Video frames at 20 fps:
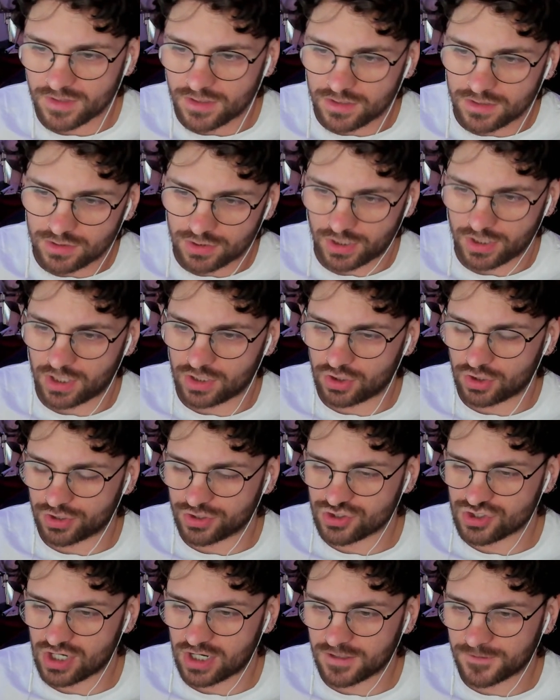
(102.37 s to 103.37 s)
you know a lot
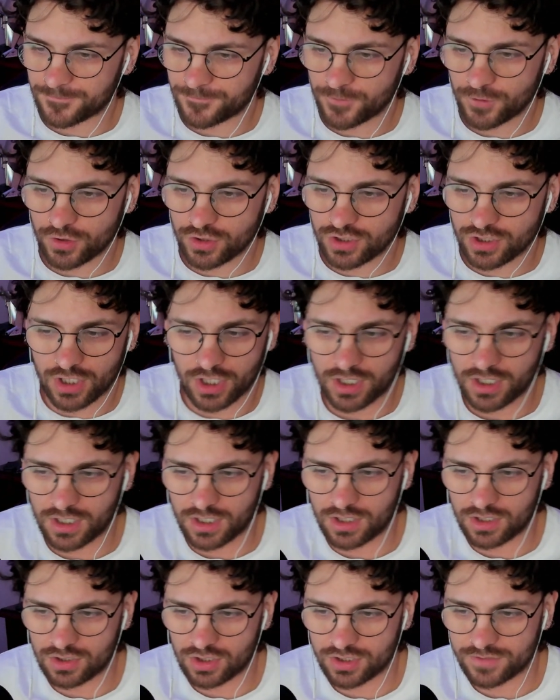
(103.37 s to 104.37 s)
of junk food. You know
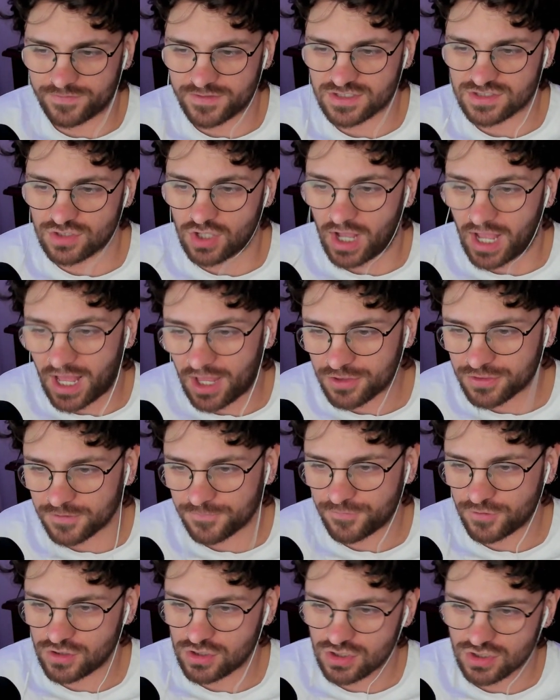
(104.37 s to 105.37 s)
a, a lot of it's not healthy
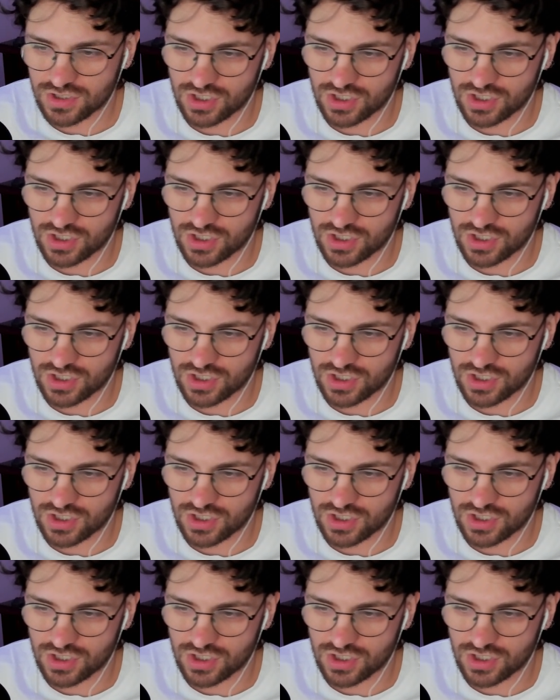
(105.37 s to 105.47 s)
for you.